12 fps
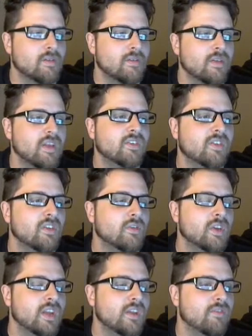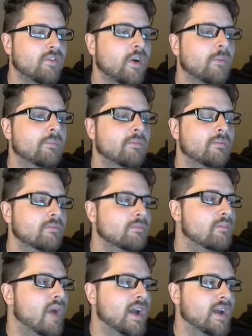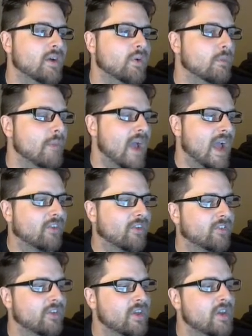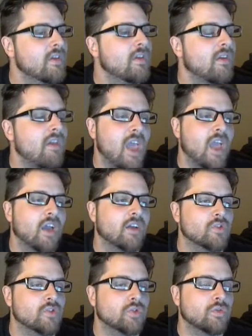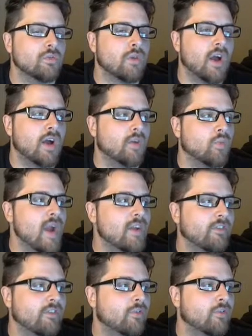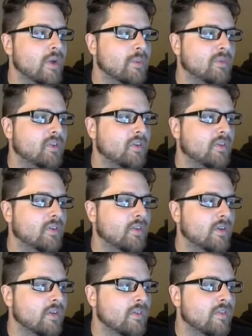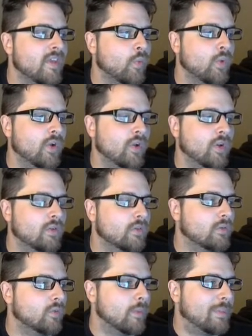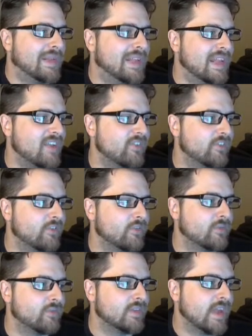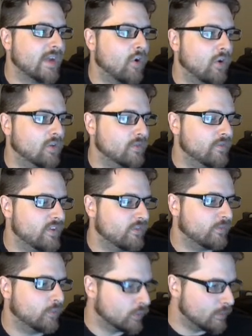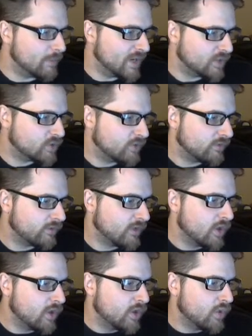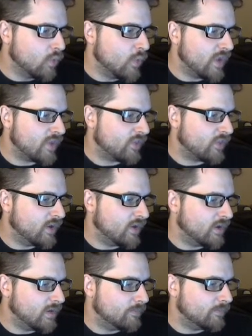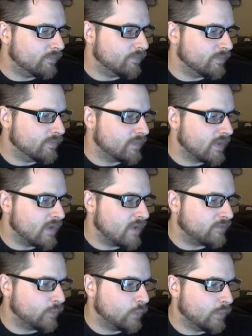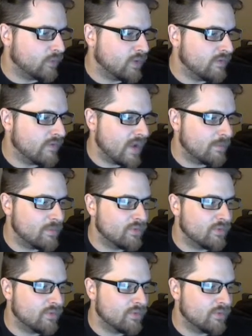into Unity from Maya or Max, and write a script that will replace like all of these floor meshes with a floor prefab